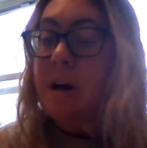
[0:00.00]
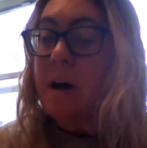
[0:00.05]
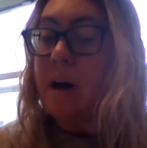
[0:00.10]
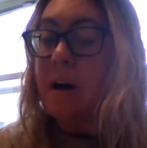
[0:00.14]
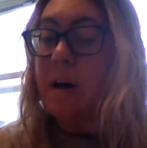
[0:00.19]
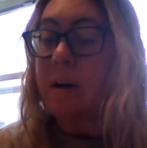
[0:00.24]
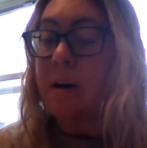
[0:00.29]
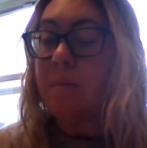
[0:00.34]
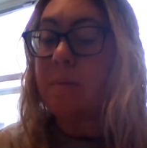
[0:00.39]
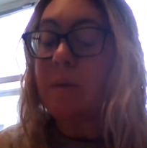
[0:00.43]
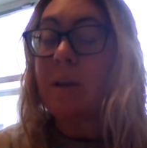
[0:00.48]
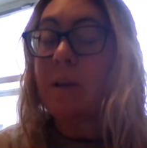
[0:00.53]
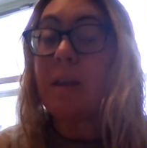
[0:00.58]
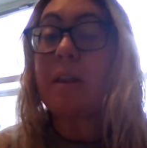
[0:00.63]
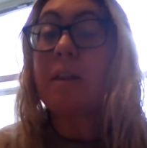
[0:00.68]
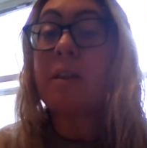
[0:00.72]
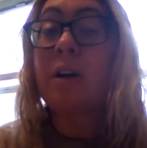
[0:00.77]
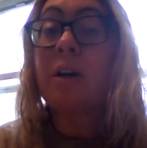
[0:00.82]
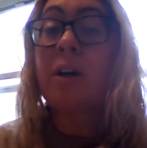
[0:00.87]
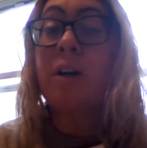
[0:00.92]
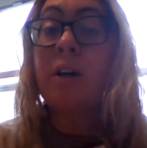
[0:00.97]

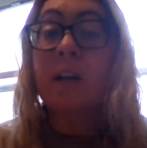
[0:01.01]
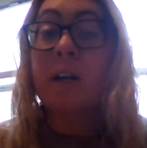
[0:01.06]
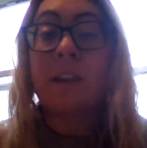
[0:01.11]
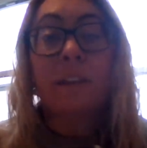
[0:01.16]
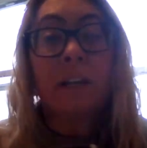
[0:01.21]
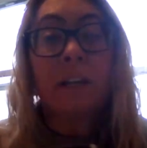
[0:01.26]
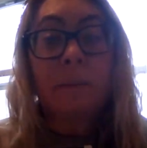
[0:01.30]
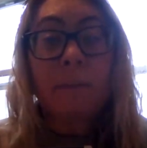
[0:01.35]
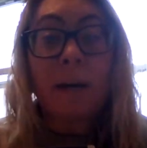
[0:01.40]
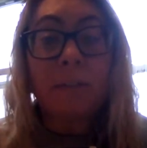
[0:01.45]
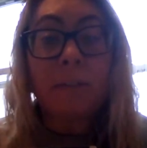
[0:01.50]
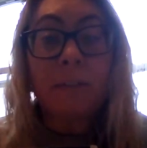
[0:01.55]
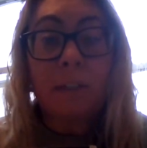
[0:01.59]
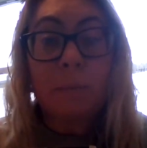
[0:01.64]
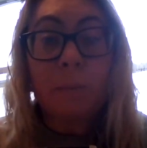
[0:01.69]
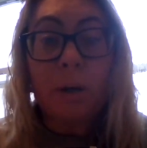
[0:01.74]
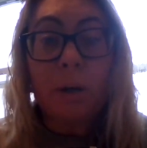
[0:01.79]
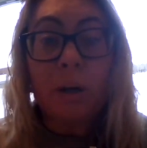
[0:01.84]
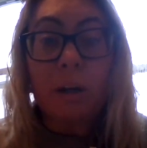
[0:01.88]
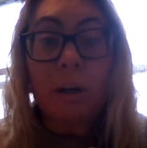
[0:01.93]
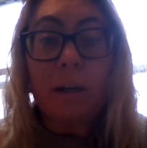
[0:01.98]
The good thing about this
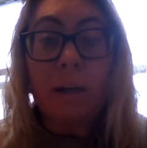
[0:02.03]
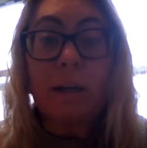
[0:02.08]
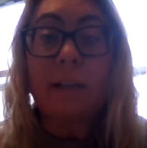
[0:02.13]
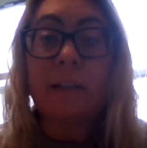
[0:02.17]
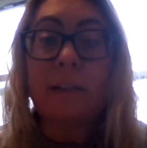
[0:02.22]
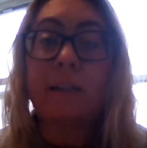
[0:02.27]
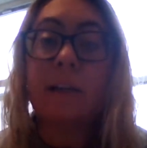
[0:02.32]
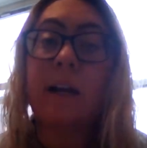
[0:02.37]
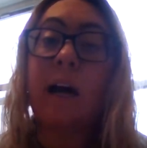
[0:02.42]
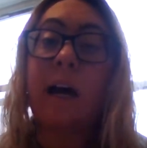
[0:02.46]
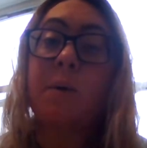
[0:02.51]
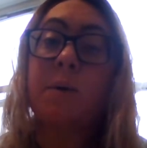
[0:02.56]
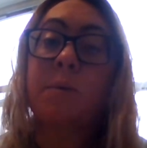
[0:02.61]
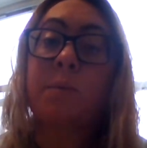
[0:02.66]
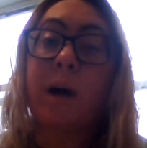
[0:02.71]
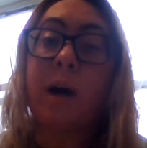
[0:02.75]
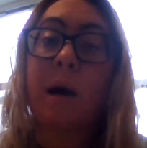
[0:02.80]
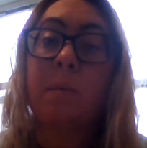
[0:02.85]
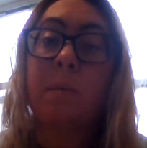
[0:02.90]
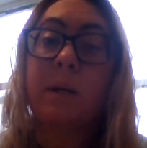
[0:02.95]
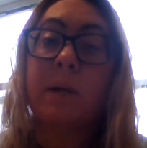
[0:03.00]
book is that I was
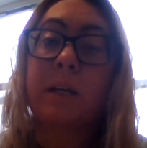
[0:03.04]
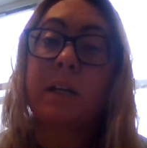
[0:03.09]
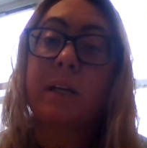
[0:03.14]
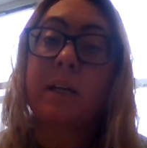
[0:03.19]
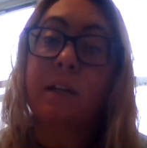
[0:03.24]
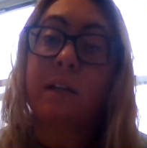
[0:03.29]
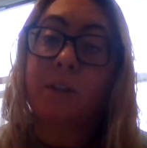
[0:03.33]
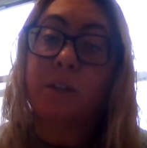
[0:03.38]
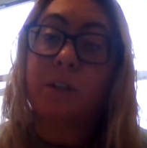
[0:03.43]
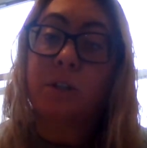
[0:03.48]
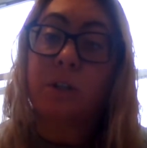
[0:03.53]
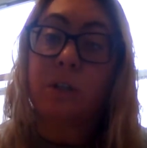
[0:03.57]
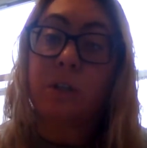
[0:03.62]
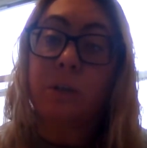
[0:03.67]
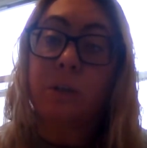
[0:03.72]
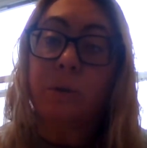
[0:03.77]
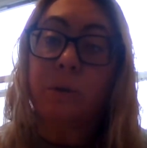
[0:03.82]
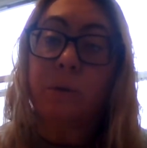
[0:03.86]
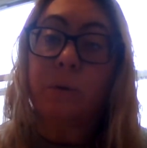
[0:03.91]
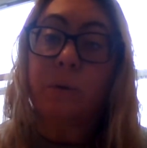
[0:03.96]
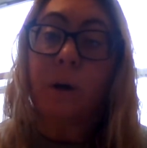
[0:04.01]
probably going to give it to
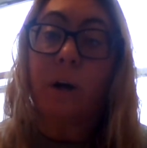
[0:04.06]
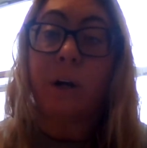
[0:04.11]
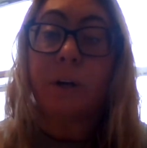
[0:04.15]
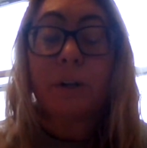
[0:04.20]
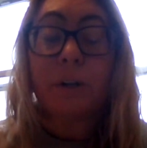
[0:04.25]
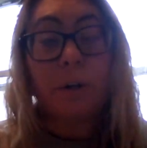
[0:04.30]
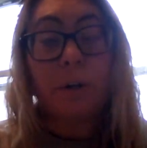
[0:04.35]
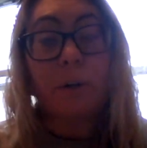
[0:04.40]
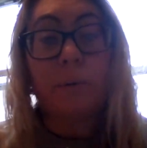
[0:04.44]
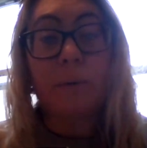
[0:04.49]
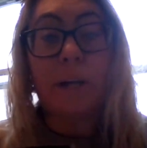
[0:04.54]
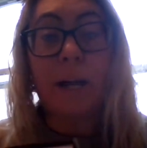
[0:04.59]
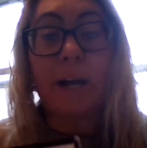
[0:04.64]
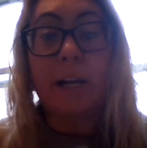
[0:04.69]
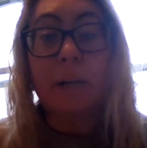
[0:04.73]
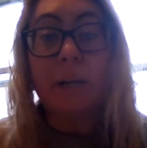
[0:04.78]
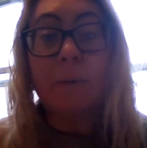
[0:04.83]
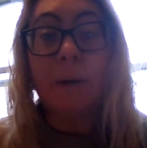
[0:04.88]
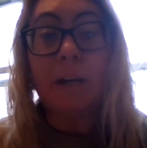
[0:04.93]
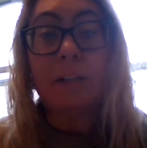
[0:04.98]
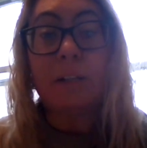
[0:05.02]
you on your own
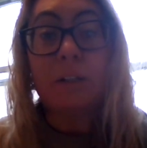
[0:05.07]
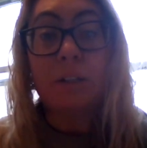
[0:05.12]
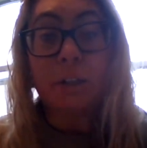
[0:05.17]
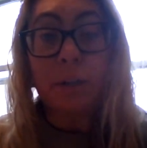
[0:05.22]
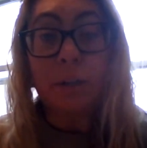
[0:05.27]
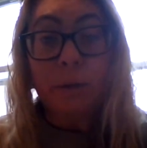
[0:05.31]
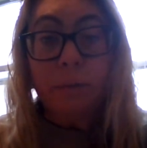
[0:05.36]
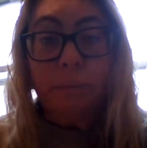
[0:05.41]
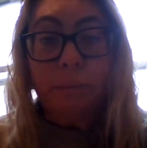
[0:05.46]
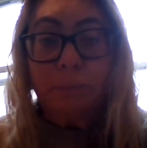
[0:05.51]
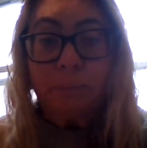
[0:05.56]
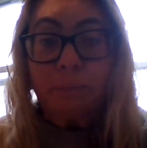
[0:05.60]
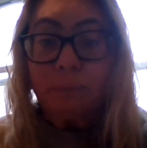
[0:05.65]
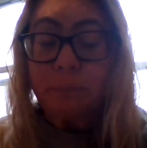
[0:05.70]
anyway to do.